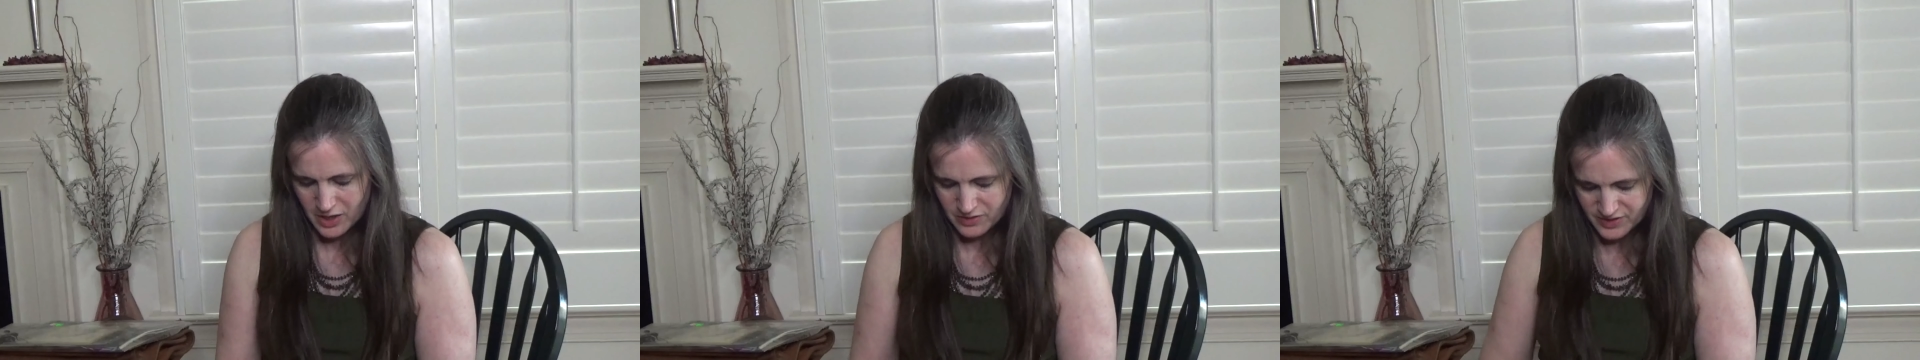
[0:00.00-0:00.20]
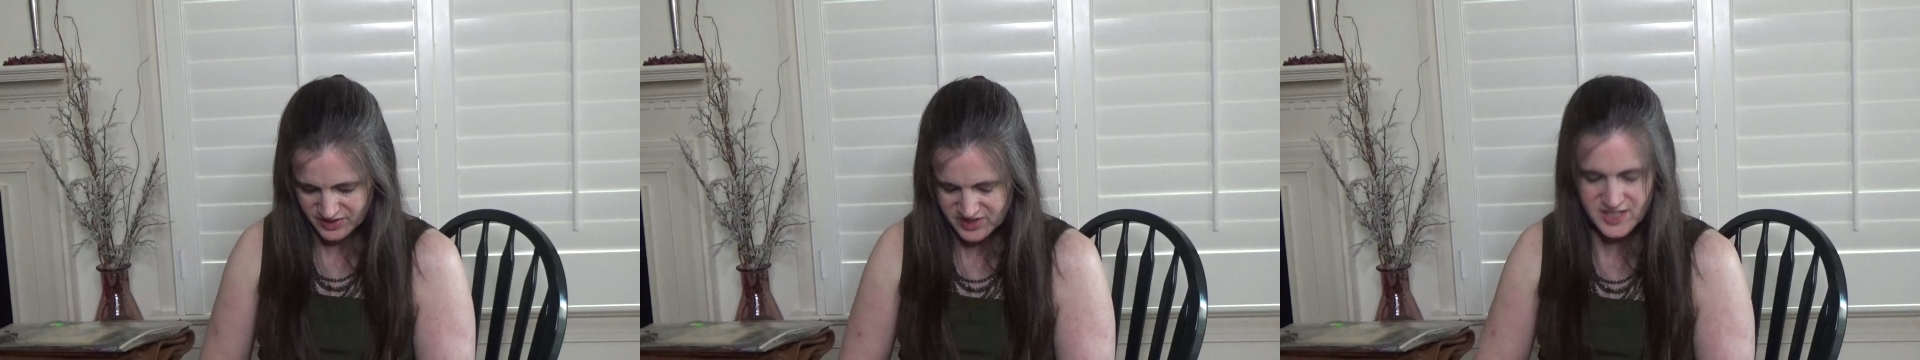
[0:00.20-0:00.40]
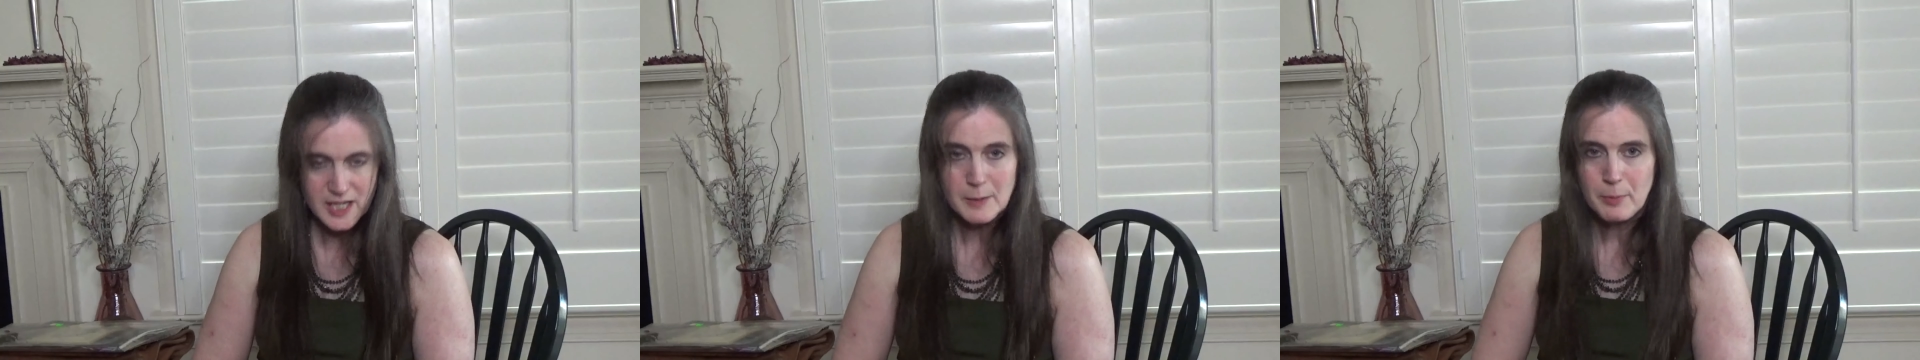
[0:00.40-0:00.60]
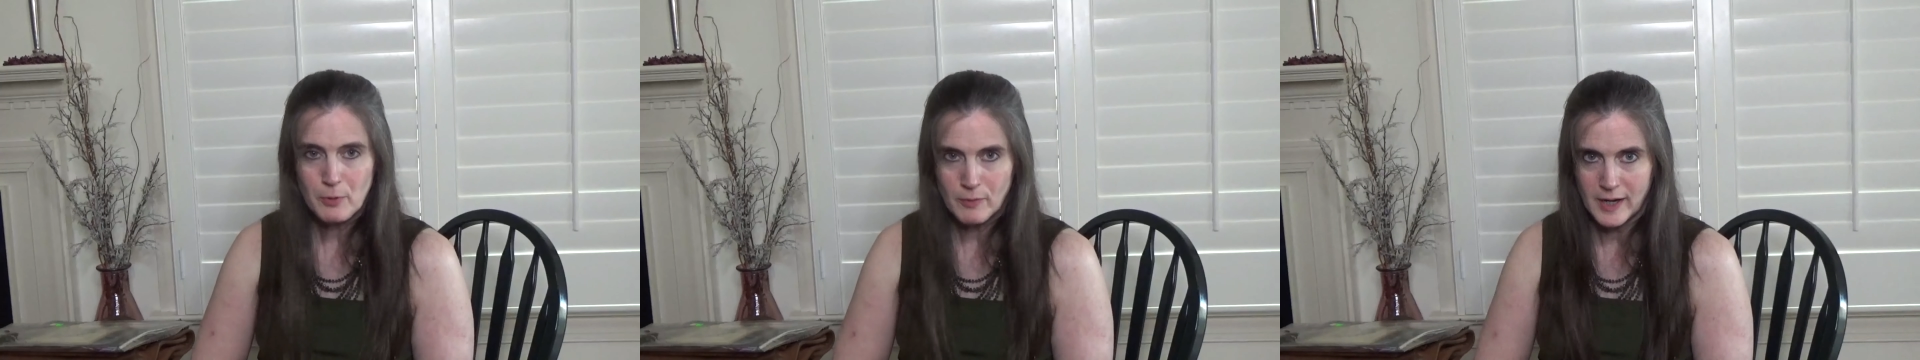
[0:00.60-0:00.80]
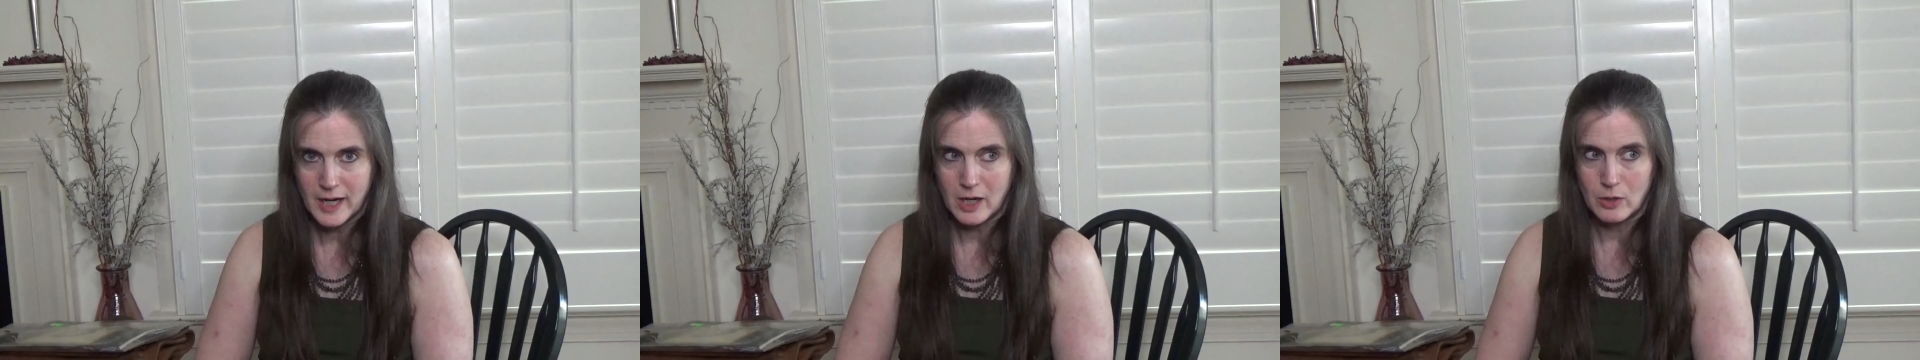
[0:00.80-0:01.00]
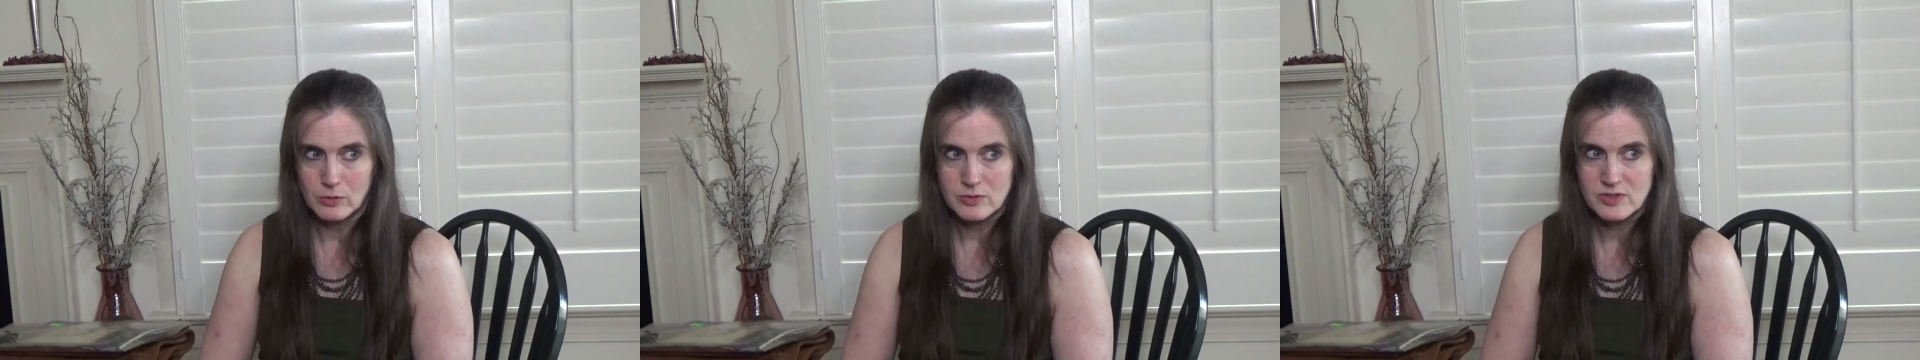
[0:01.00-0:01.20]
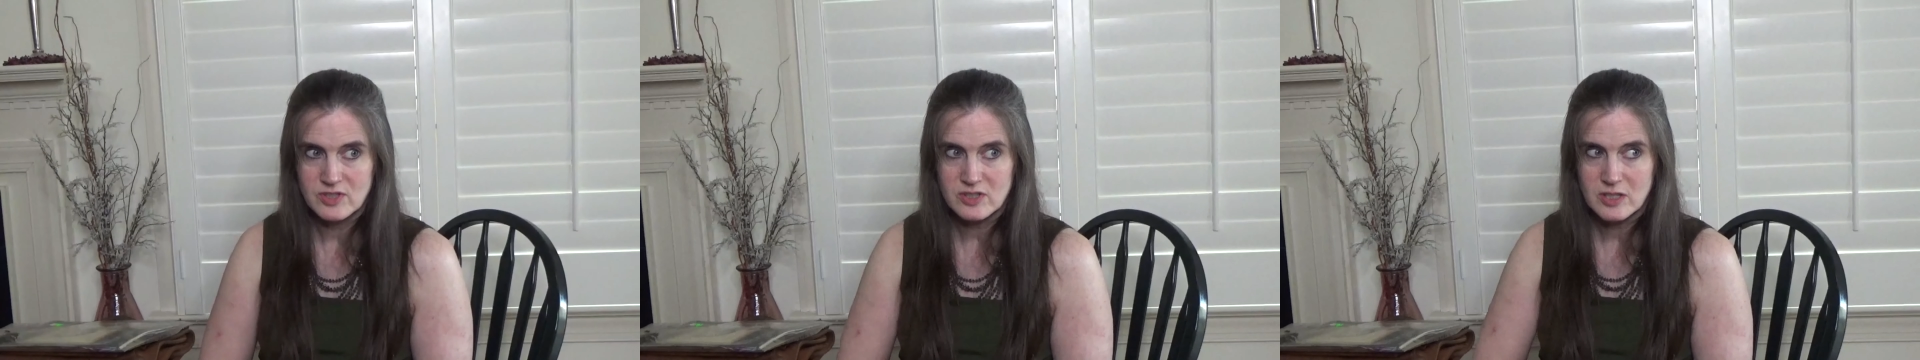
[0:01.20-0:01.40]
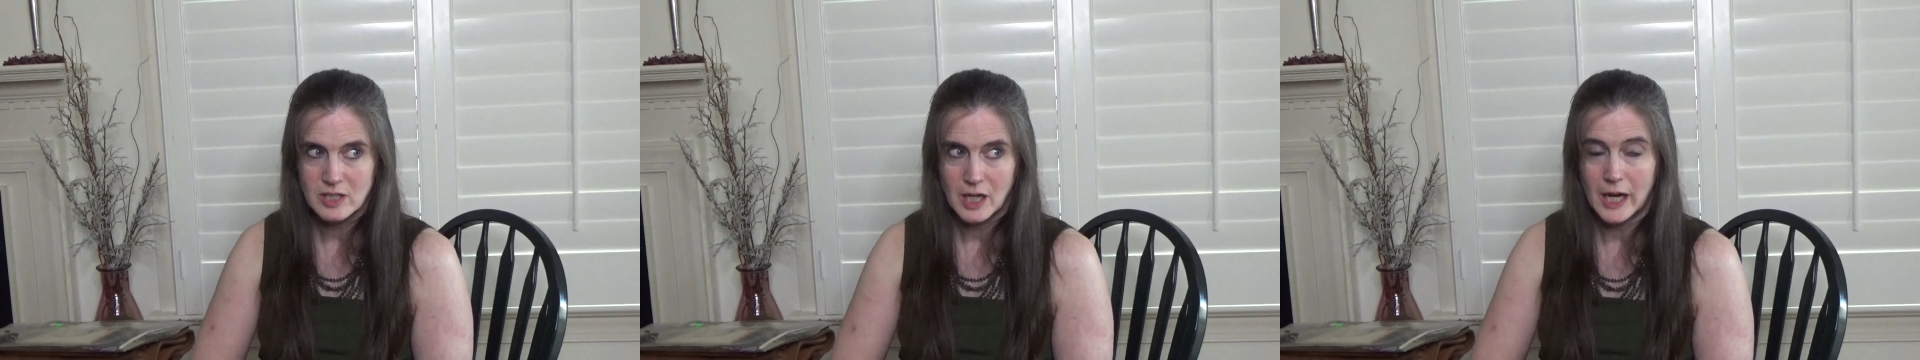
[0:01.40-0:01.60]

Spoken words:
the Stamp-A-Rounds,